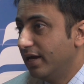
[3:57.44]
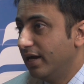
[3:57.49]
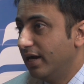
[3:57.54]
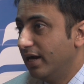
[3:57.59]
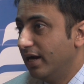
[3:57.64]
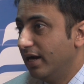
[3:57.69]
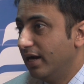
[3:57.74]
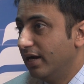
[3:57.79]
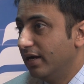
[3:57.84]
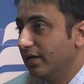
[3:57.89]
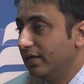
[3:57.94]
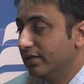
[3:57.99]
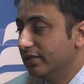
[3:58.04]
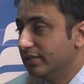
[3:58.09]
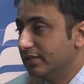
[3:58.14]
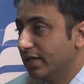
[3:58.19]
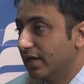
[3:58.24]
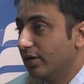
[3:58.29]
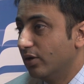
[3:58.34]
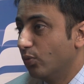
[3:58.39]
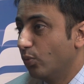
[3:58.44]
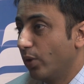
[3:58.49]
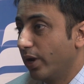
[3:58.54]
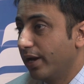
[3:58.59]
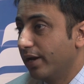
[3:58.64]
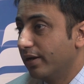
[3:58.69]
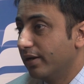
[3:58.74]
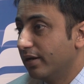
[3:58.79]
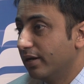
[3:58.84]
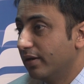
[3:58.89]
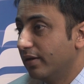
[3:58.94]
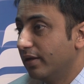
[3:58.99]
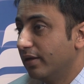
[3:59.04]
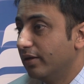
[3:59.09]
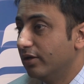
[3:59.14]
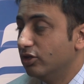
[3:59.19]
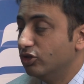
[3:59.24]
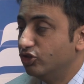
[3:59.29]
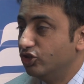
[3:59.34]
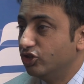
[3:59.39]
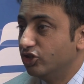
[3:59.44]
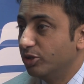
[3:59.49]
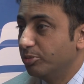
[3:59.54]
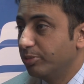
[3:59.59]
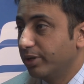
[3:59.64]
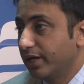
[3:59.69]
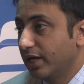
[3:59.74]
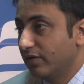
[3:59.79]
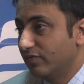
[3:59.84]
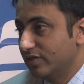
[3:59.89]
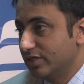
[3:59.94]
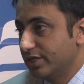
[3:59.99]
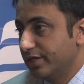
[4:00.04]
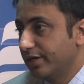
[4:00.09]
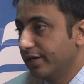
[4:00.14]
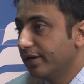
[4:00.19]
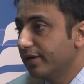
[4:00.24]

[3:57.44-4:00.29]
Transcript: Uh, done when uh, Xi Jinping had visited